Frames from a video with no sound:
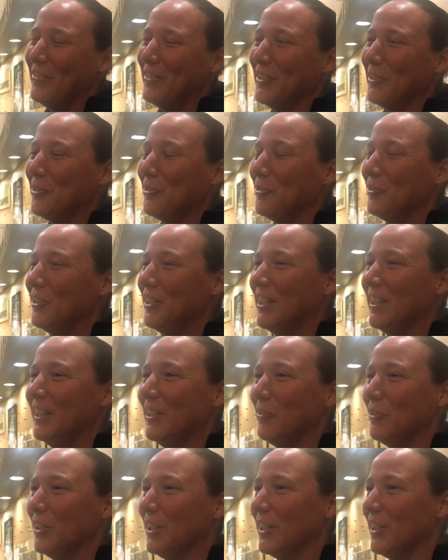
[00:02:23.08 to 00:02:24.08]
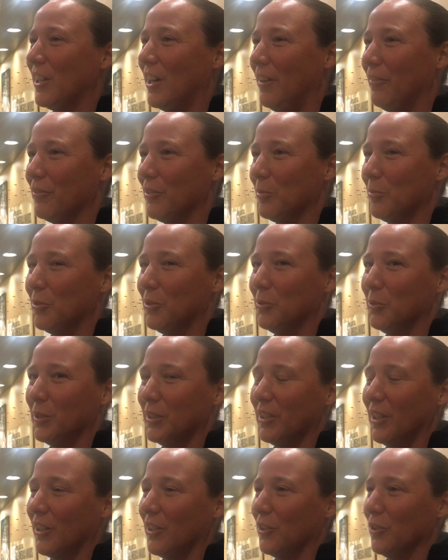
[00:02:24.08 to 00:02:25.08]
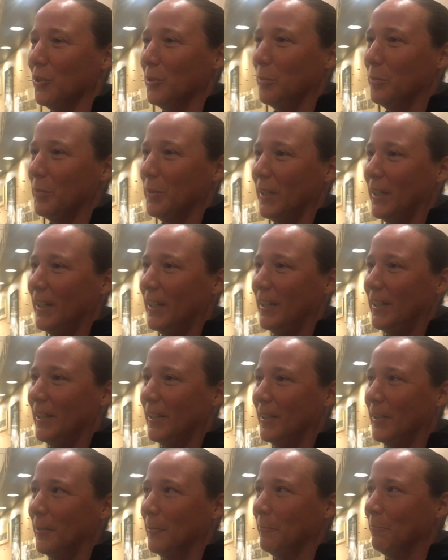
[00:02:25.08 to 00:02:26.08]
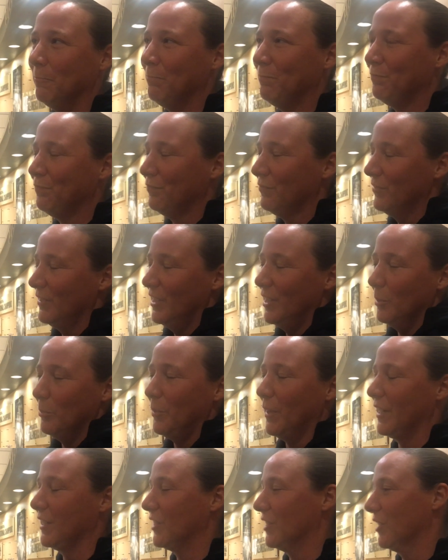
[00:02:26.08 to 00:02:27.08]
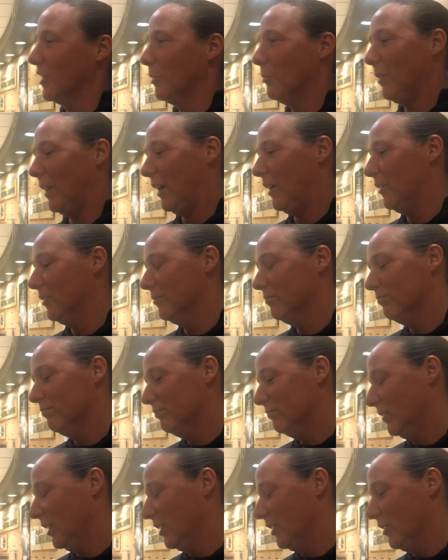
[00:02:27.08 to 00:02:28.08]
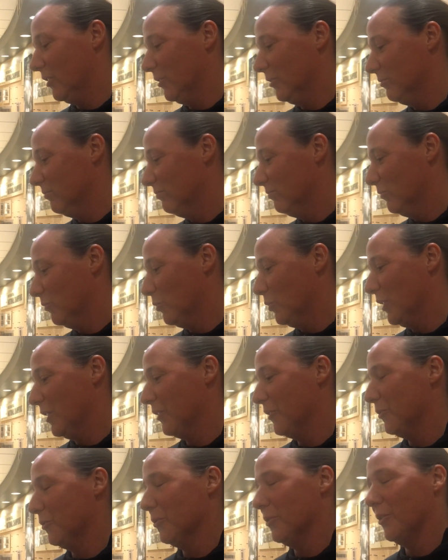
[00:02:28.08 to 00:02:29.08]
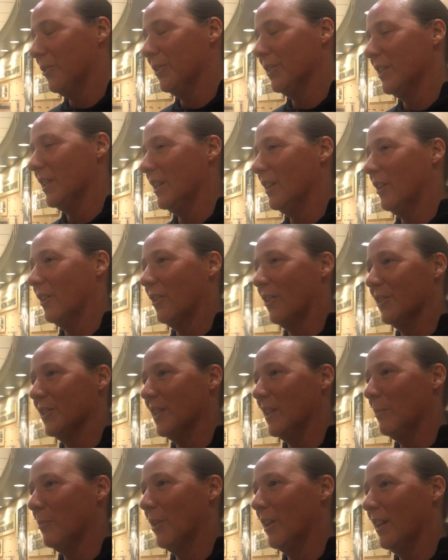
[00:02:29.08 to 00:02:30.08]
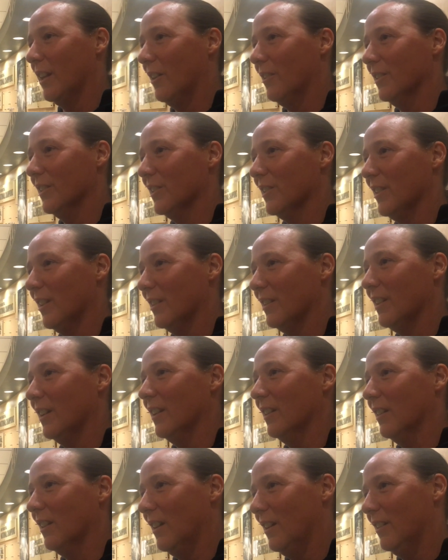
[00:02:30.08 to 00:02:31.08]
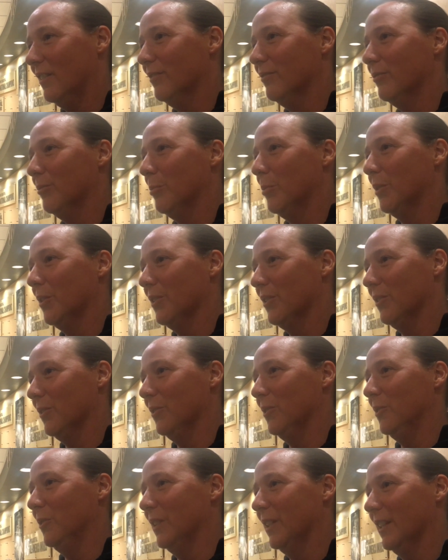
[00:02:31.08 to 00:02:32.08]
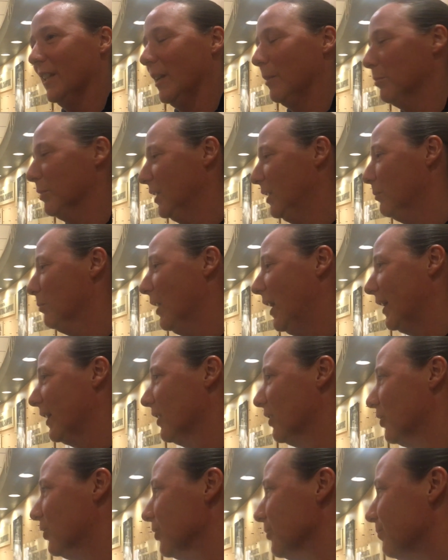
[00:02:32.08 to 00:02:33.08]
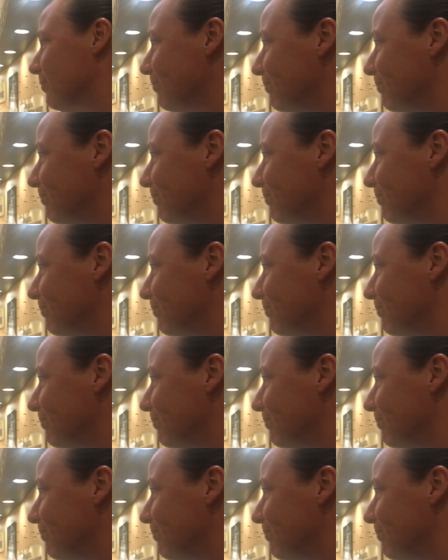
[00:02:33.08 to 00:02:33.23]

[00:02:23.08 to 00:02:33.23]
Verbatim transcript: feel really, really comfortable with our group. Um, the best thing about you know one through thirteen on our team right now is that they love Purdue and they bleed black and gold.